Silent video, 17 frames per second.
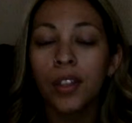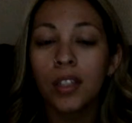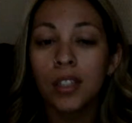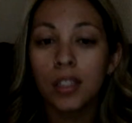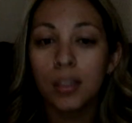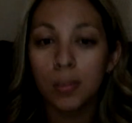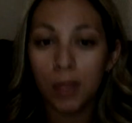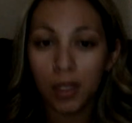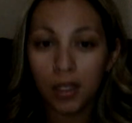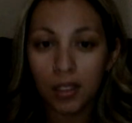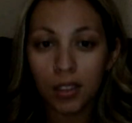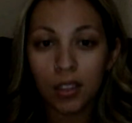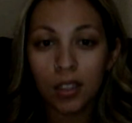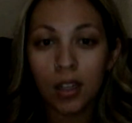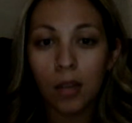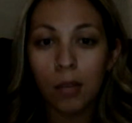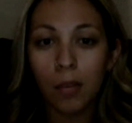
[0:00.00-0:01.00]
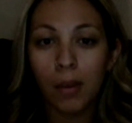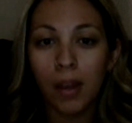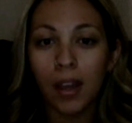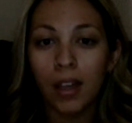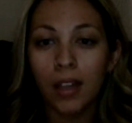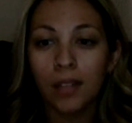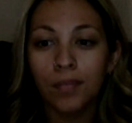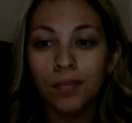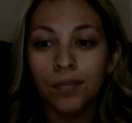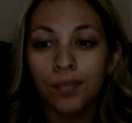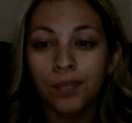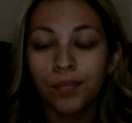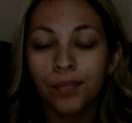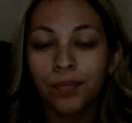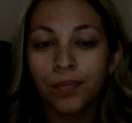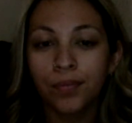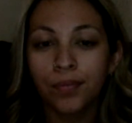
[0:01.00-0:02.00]
inspector come by.
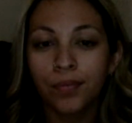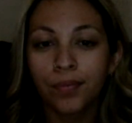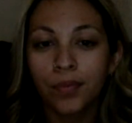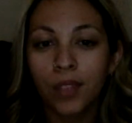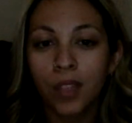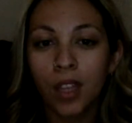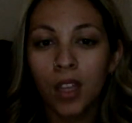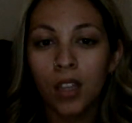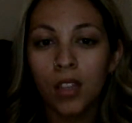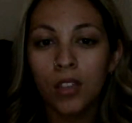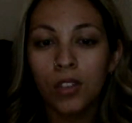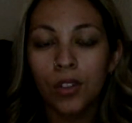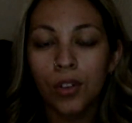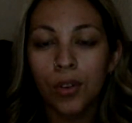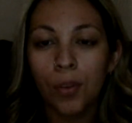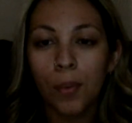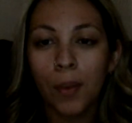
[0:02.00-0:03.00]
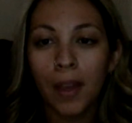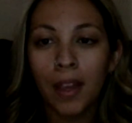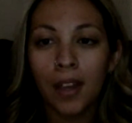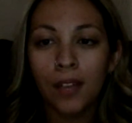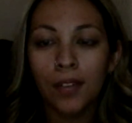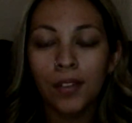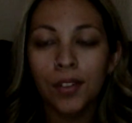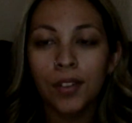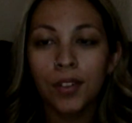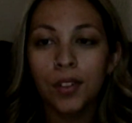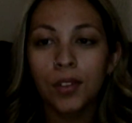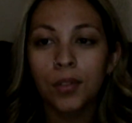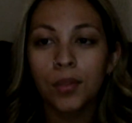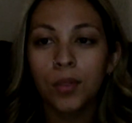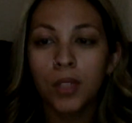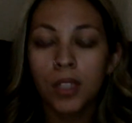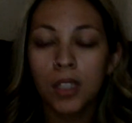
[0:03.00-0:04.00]
So my afternoon
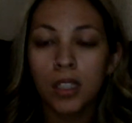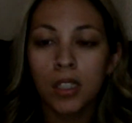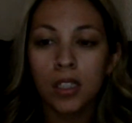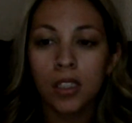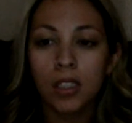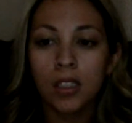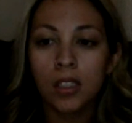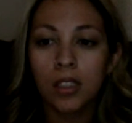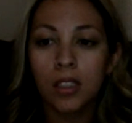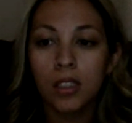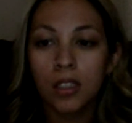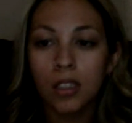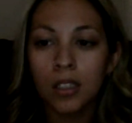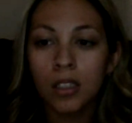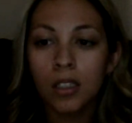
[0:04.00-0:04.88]
was